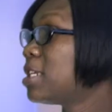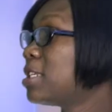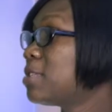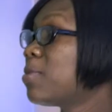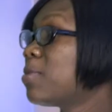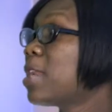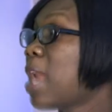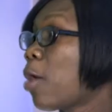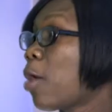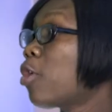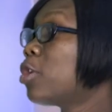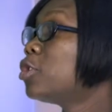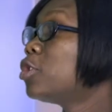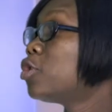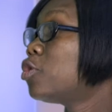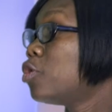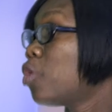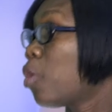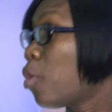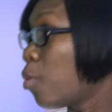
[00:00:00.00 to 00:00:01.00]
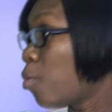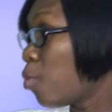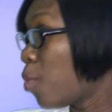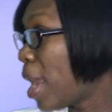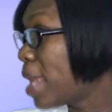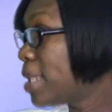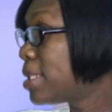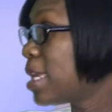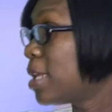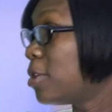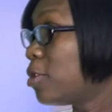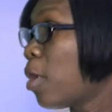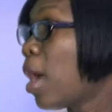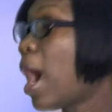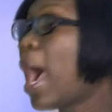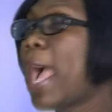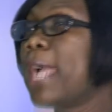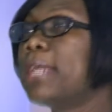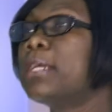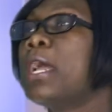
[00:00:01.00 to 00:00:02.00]
is made according to your weight and your
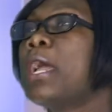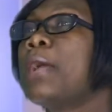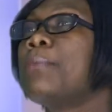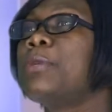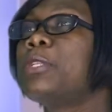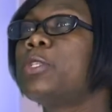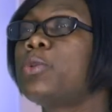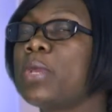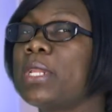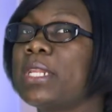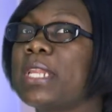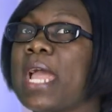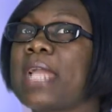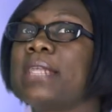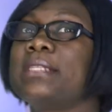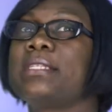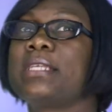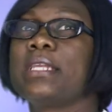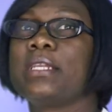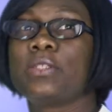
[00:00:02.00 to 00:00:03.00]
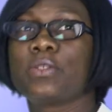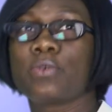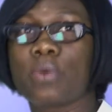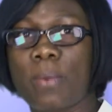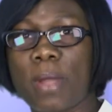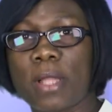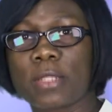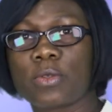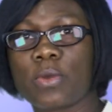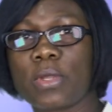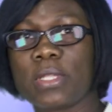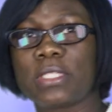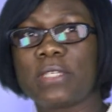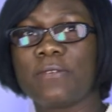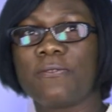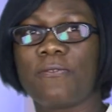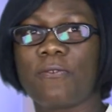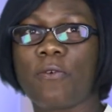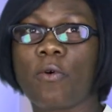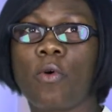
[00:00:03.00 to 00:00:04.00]
height, between 19 to about
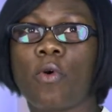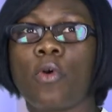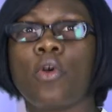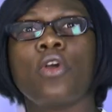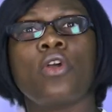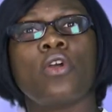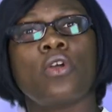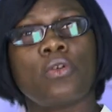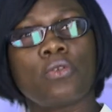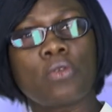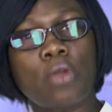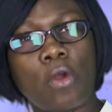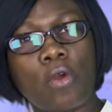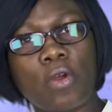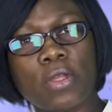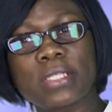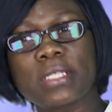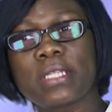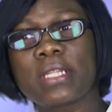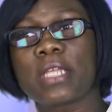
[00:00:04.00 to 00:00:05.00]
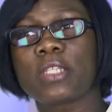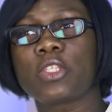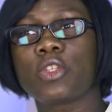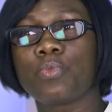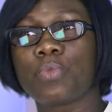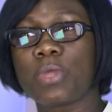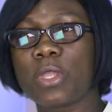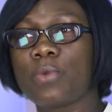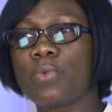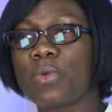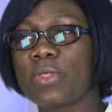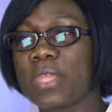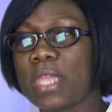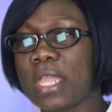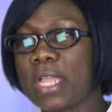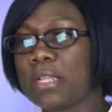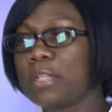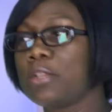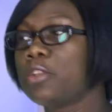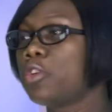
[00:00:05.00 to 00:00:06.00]
24, you're considered to be
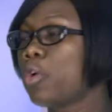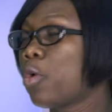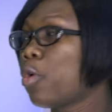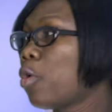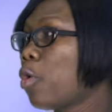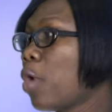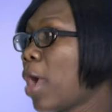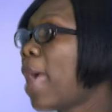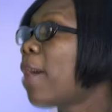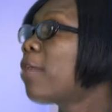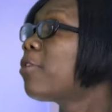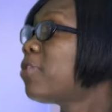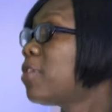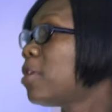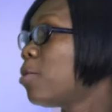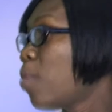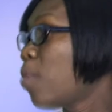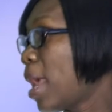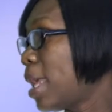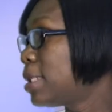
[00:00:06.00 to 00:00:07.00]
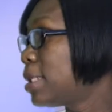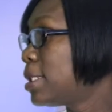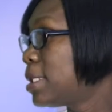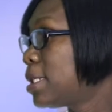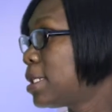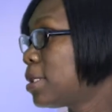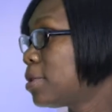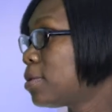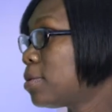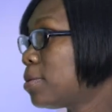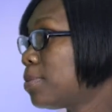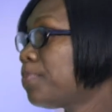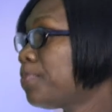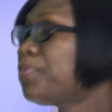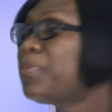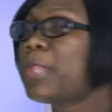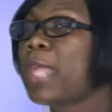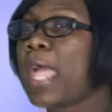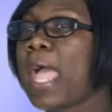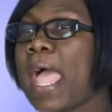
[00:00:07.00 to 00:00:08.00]
within your healthy weight.
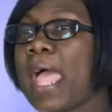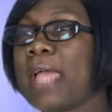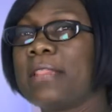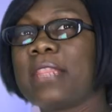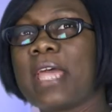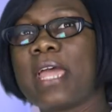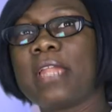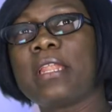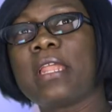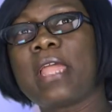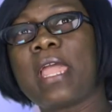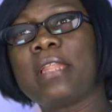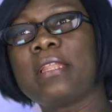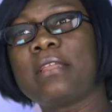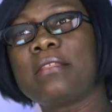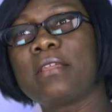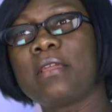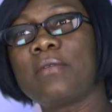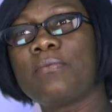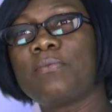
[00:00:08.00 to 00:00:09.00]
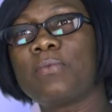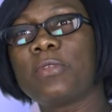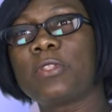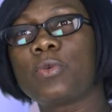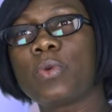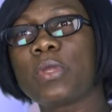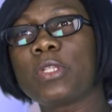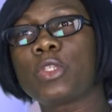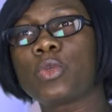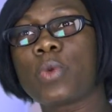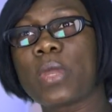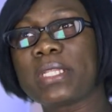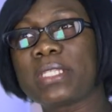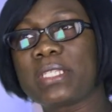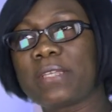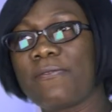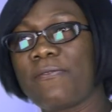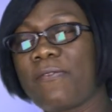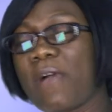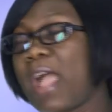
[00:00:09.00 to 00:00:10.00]
And then anything between
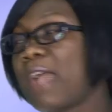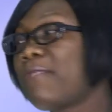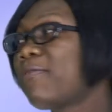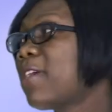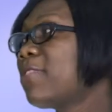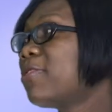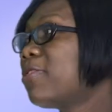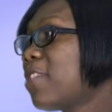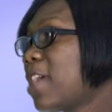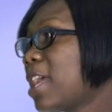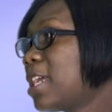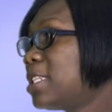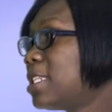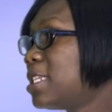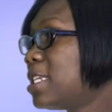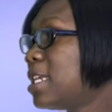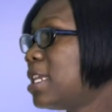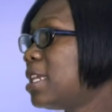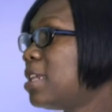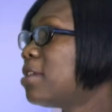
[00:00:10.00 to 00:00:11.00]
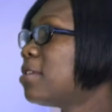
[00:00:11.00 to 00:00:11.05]
25 and 30,